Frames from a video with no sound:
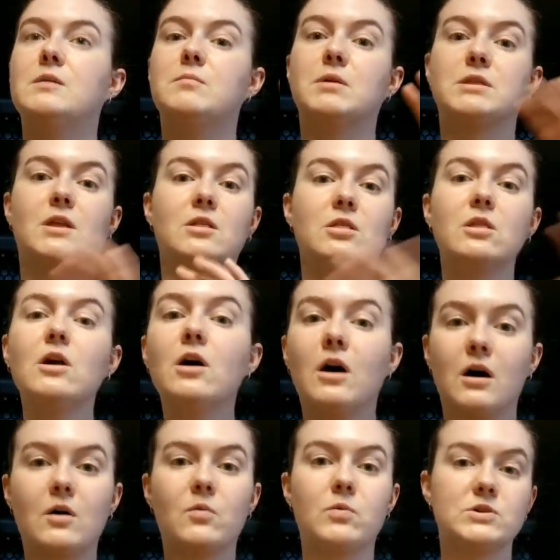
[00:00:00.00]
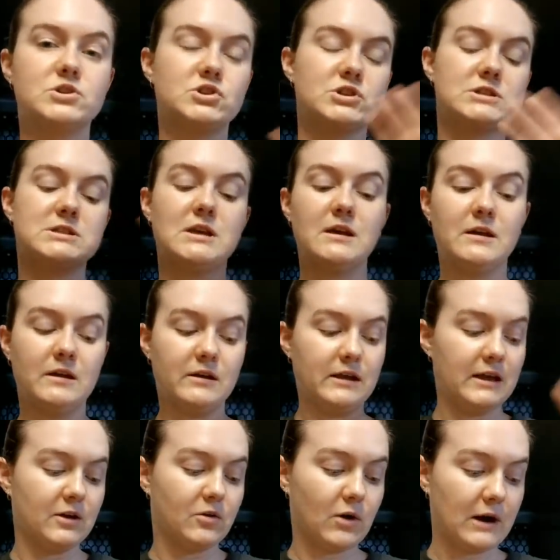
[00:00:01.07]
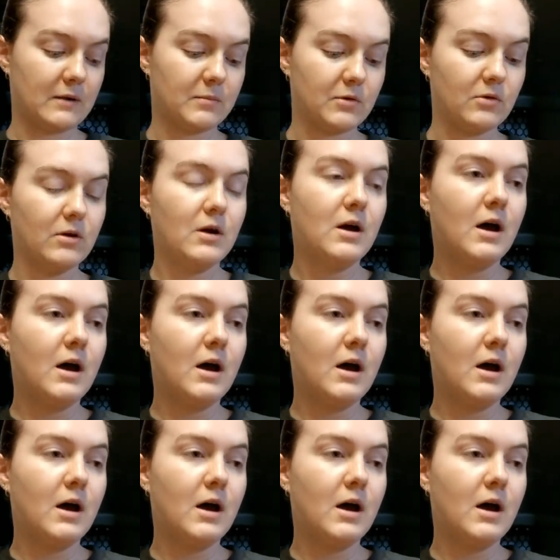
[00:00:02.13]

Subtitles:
but the look was just incredible.